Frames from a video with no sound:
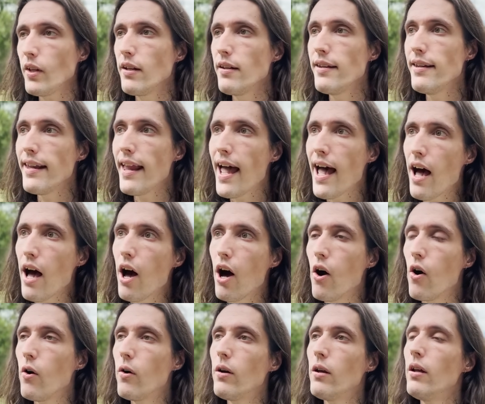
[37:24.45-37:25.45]

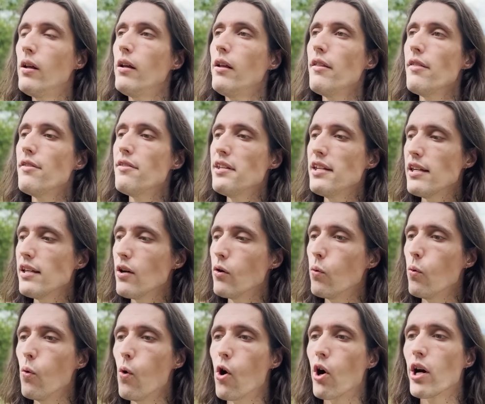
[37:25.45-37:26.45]
Now, the
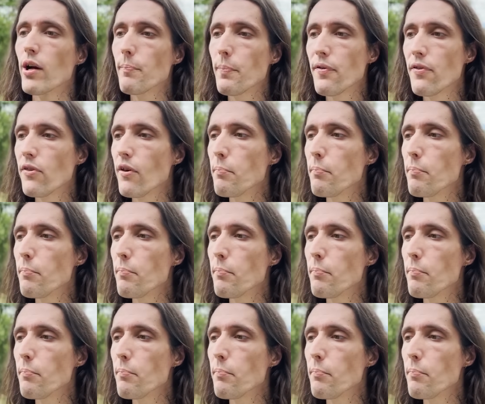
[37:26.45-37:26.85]
warmth,